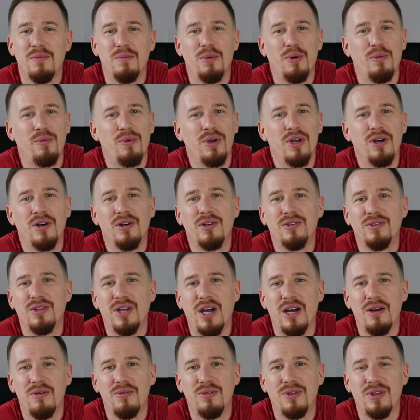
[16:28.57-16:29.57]
But we all
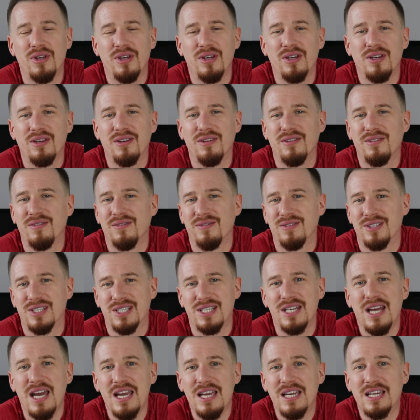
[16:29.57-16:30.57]
know that
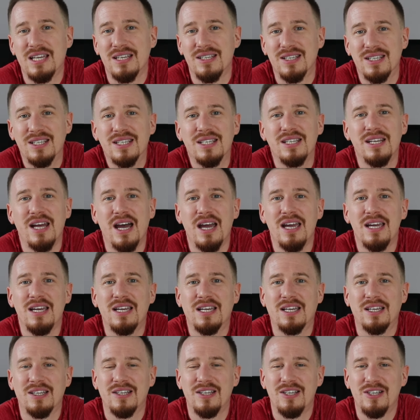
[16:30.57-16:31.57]
Snake is
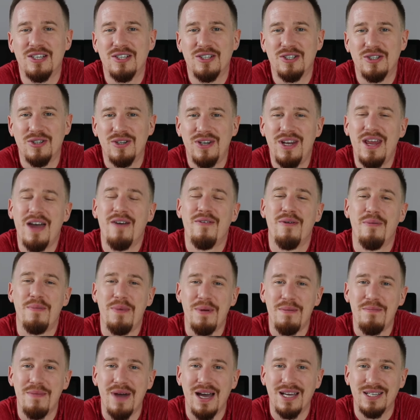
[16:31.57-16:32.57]
Snake and it should never
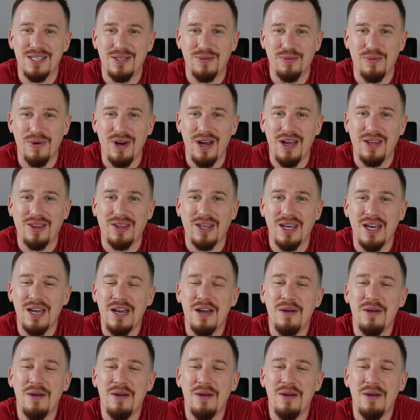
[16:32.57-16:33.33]
be messed with.